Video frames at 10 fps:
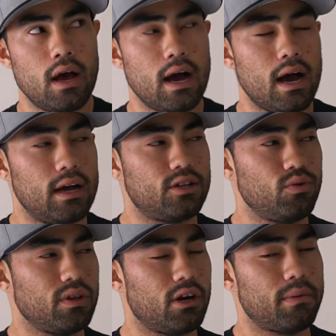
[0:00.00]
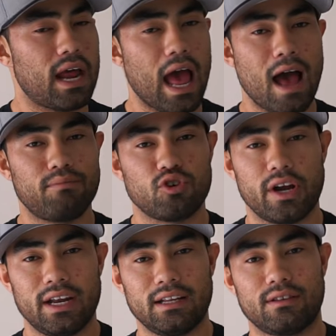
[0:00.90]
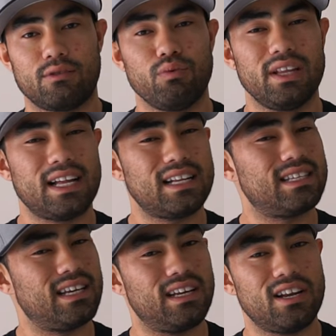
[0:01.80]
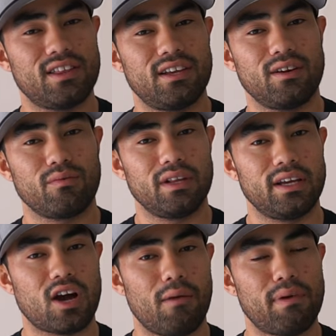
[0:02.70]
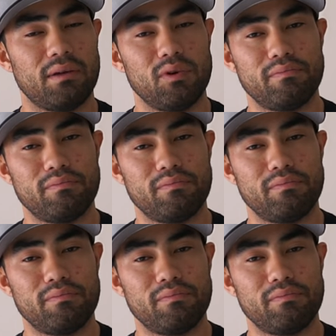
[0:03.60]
do a little bit of ab training. Really, that's it. Nothing really compound